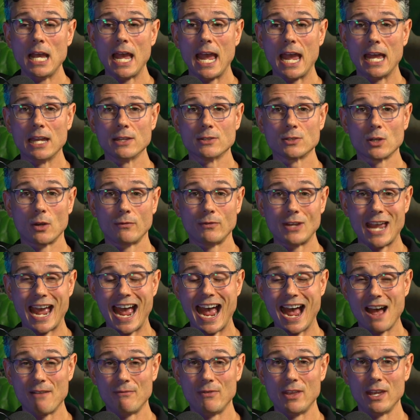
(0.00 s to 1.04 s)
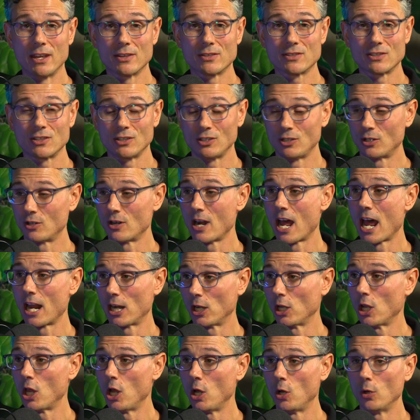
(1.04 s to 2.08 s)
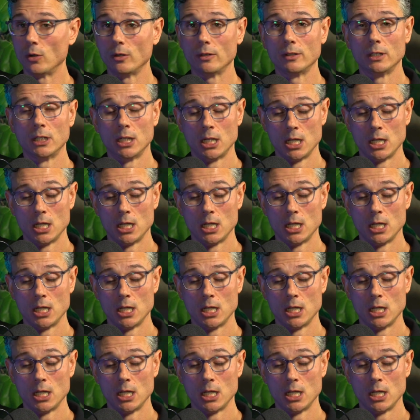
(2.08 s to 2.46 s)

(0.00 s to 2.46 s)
And so if you have this, you're not alone.